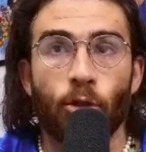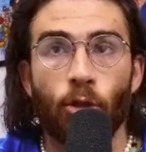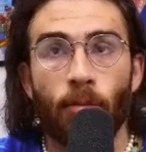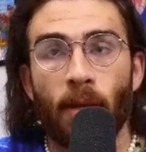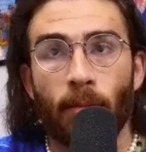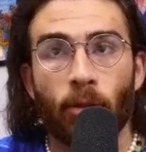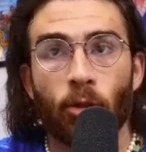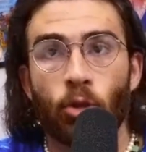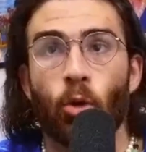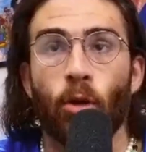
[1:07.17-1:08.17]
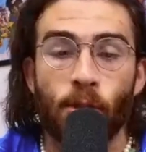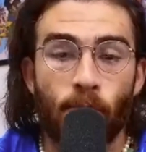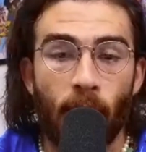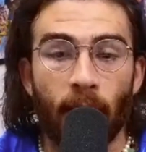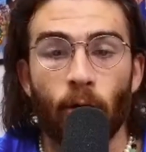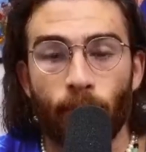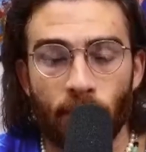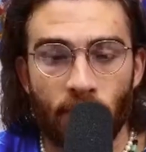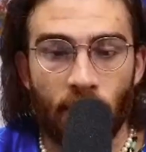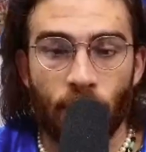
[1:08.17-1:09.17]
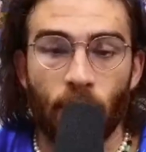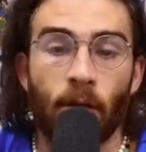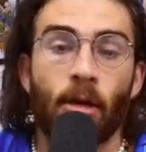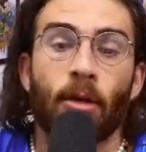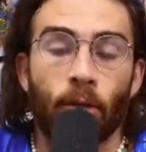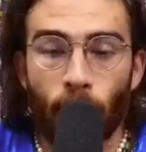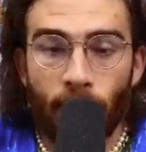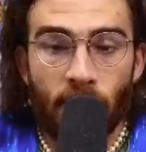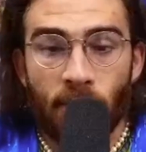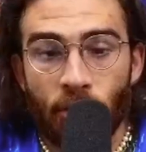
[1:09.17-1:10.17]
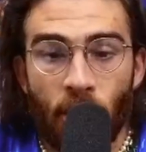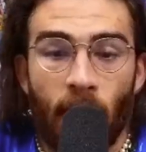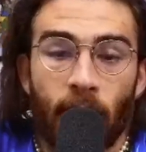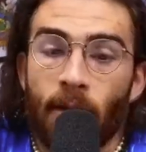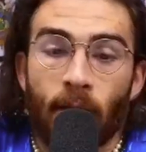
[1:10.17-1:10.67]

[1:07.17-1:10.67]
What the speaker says: should be able to control this medical procedure, you're a piece of shit.